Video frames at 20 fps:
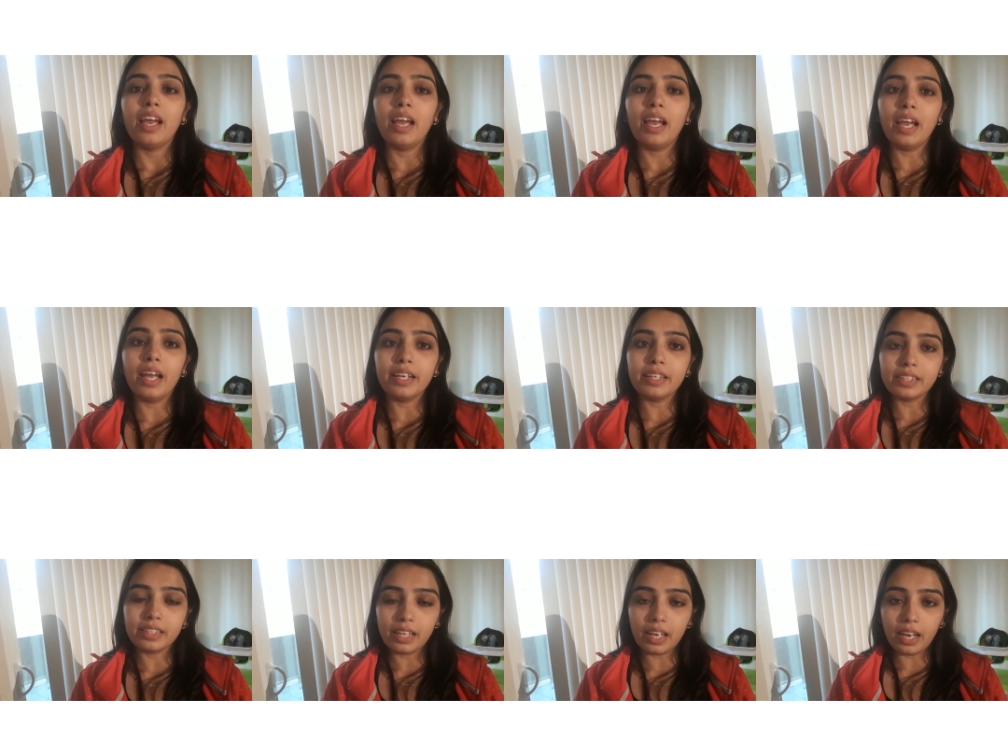
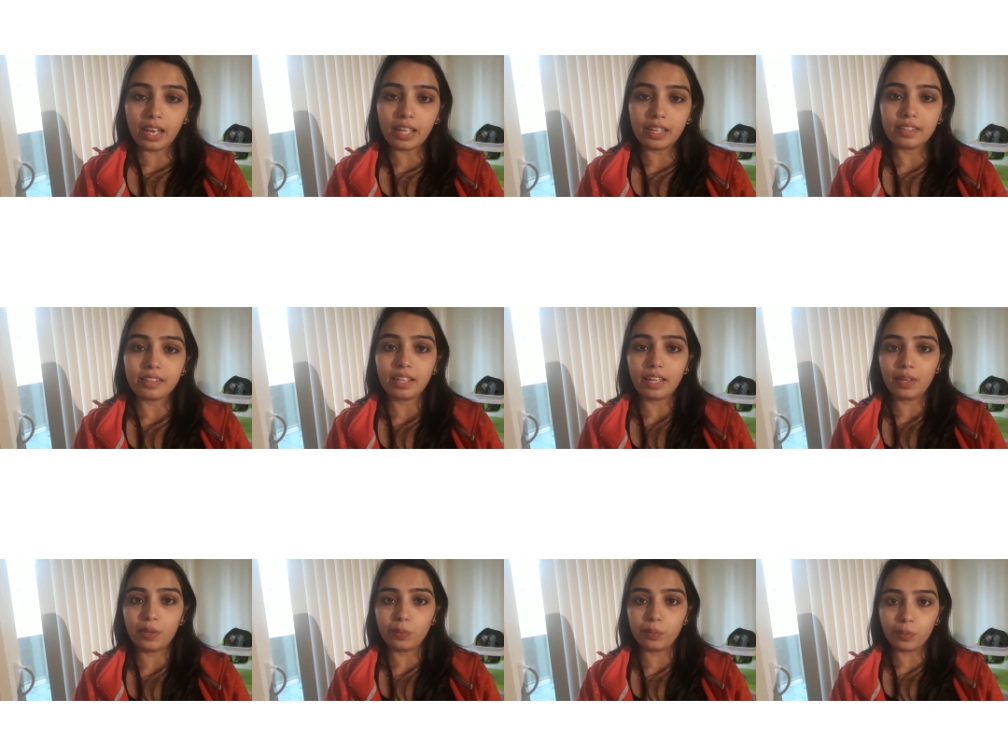And guys,
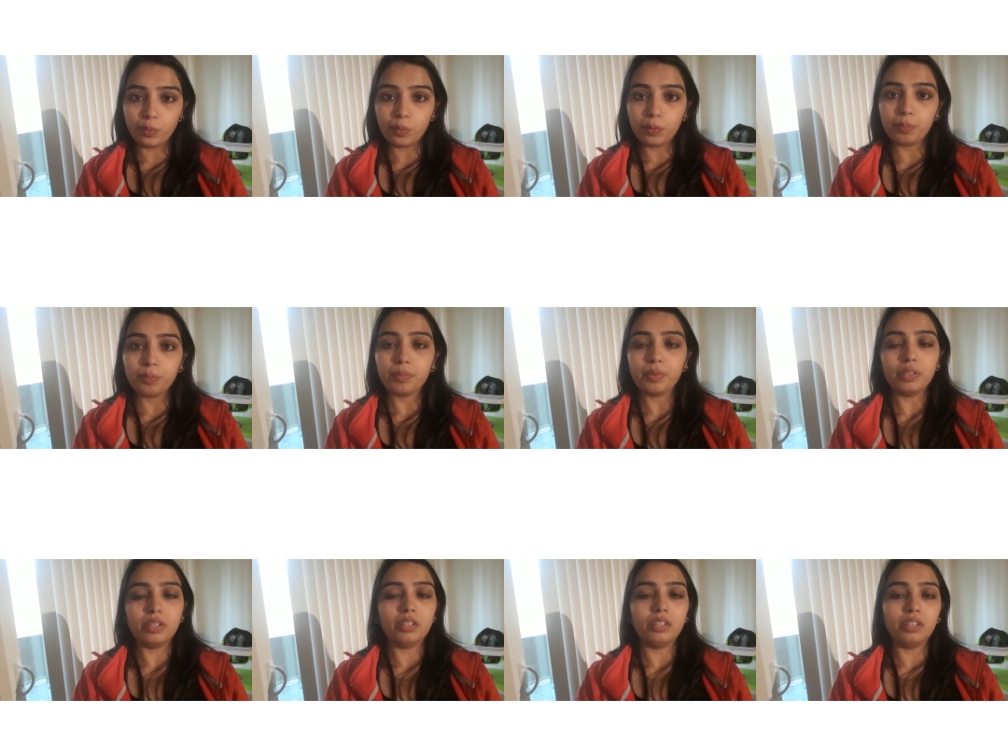I
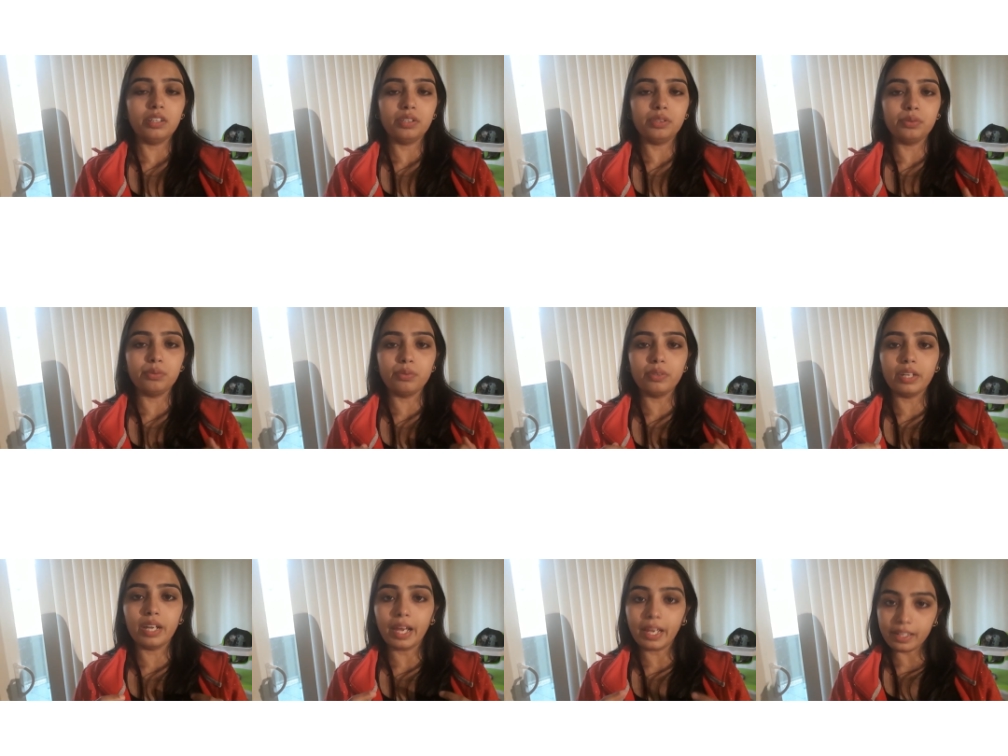hope
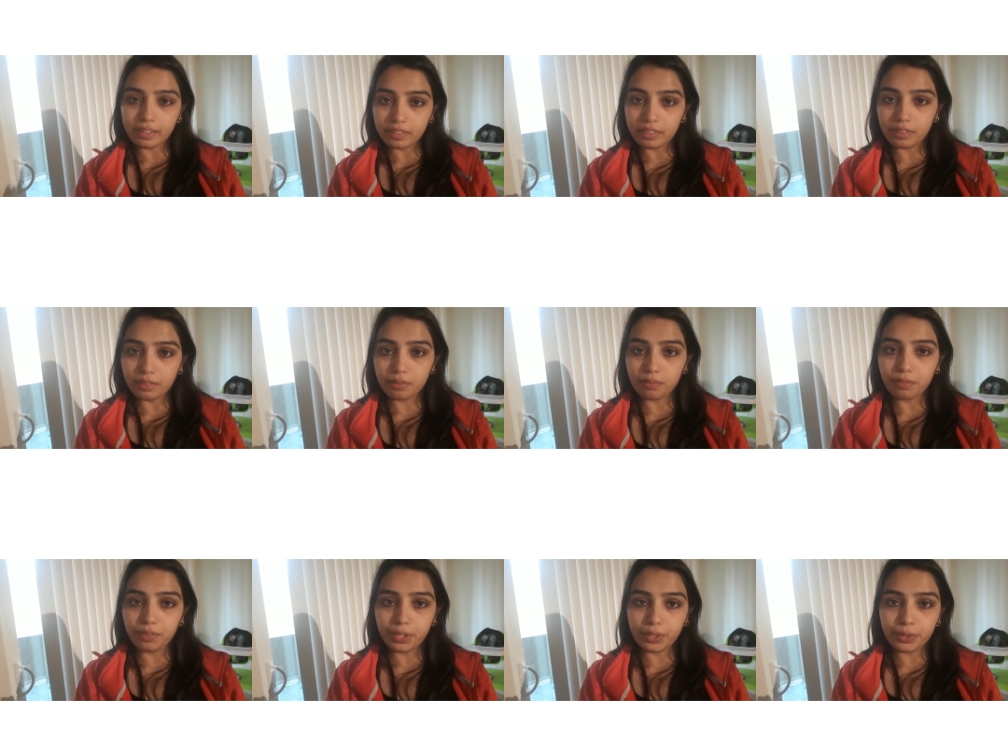you like this
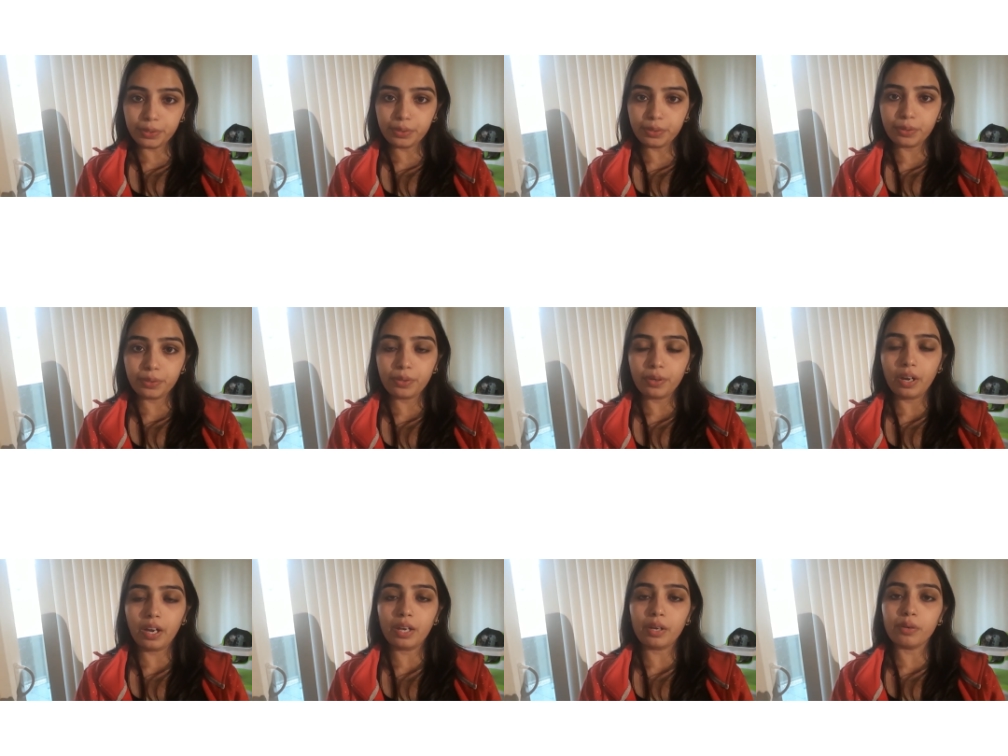
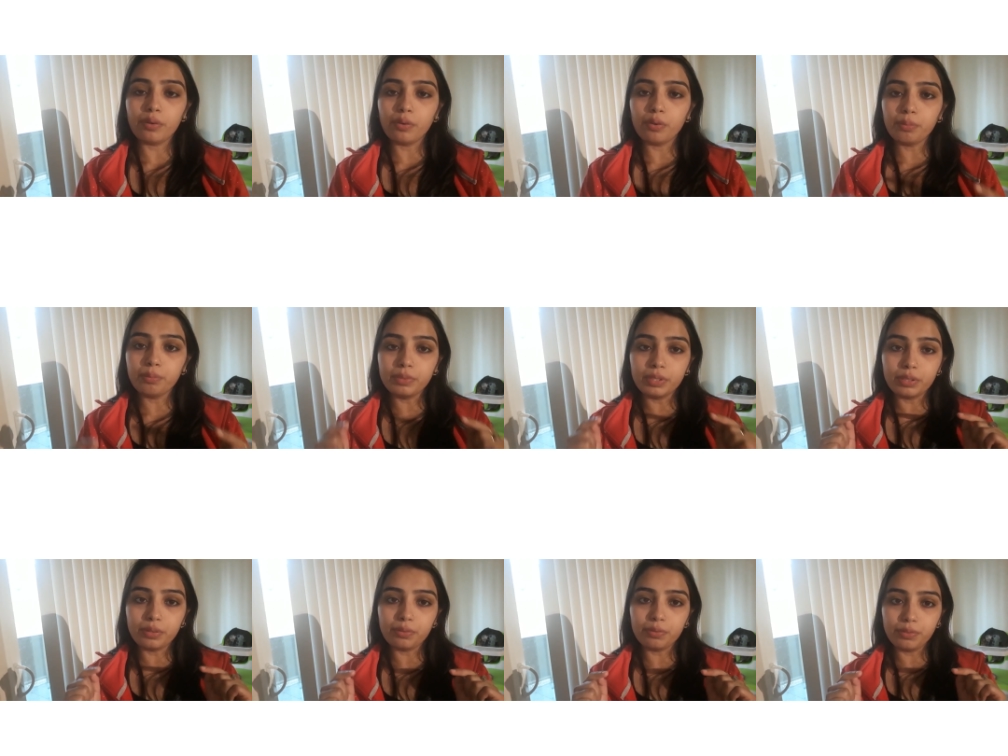video. I hope
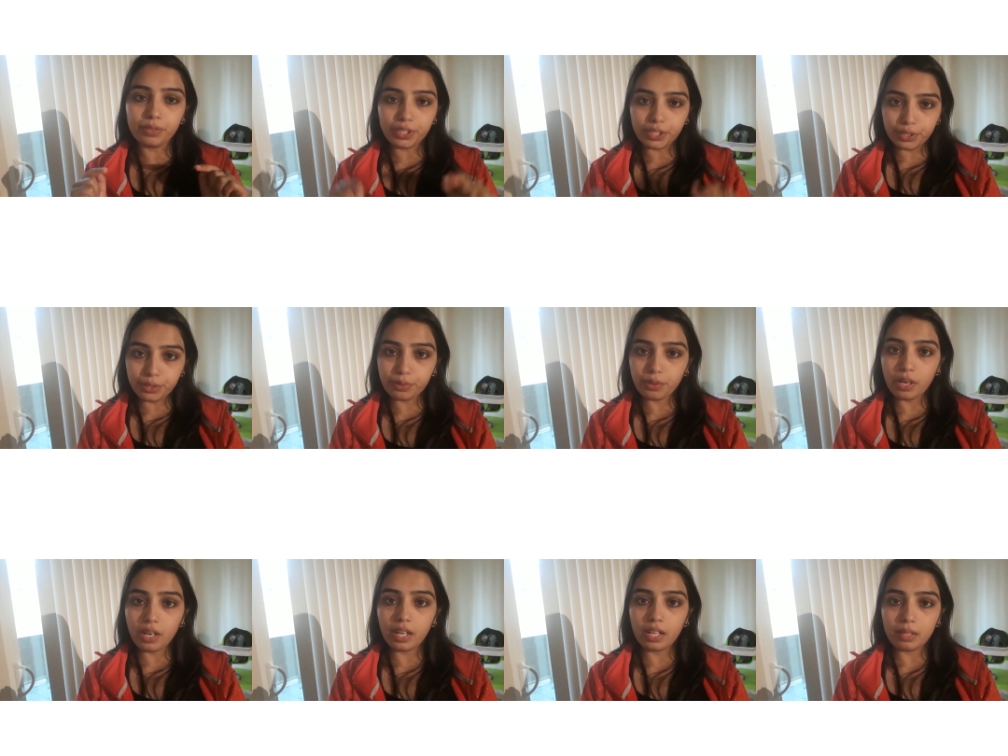this
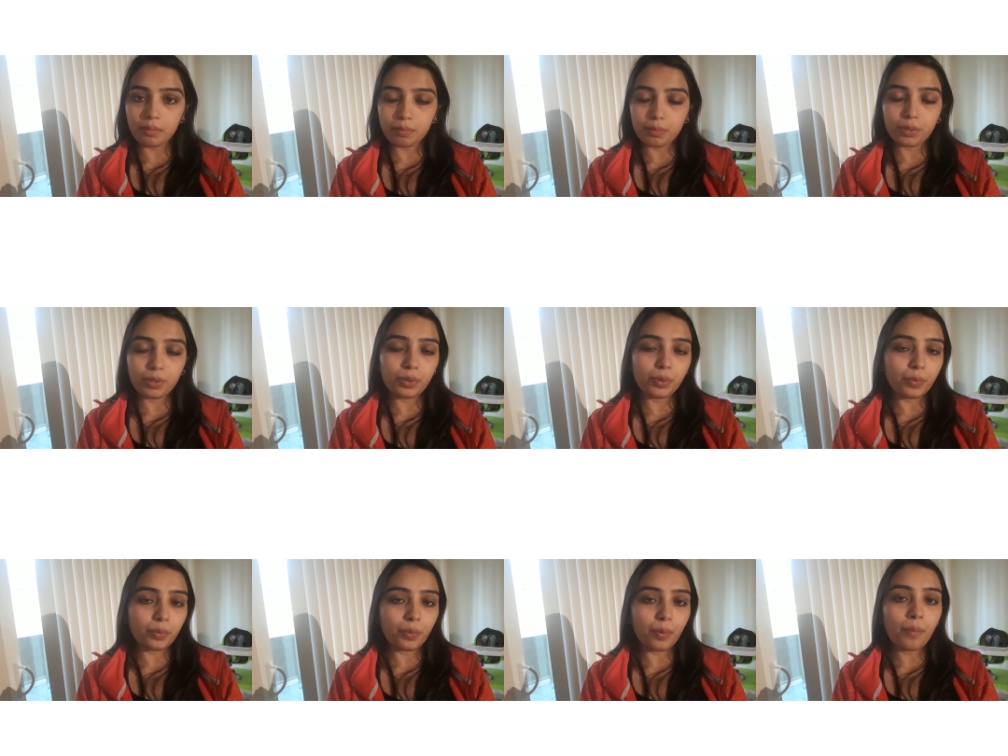video helps
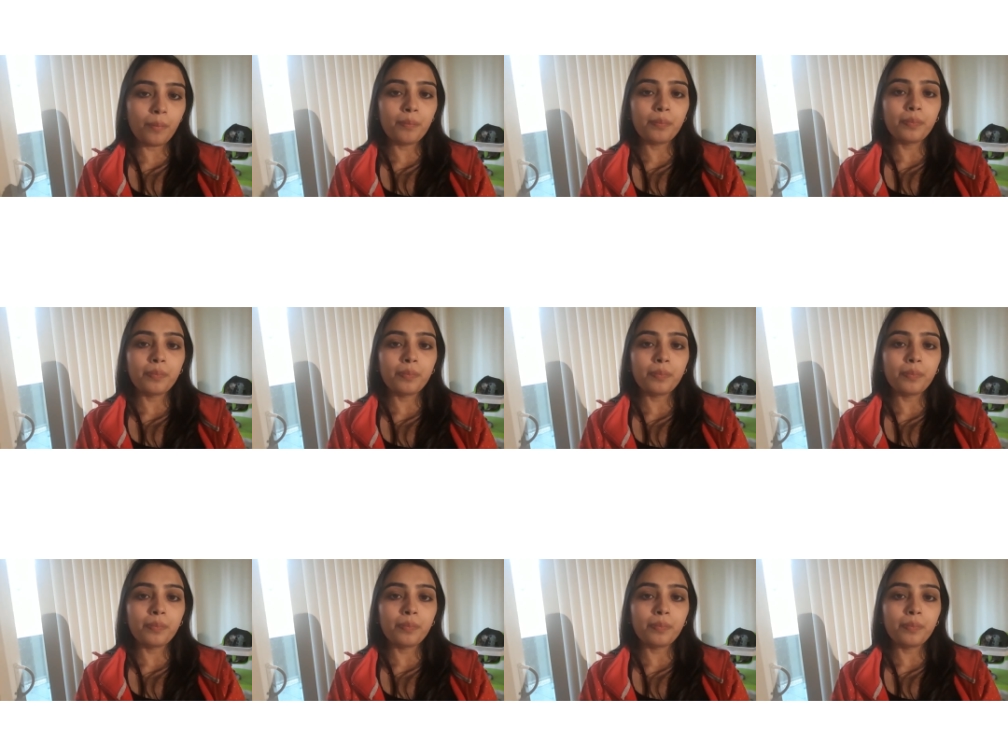you.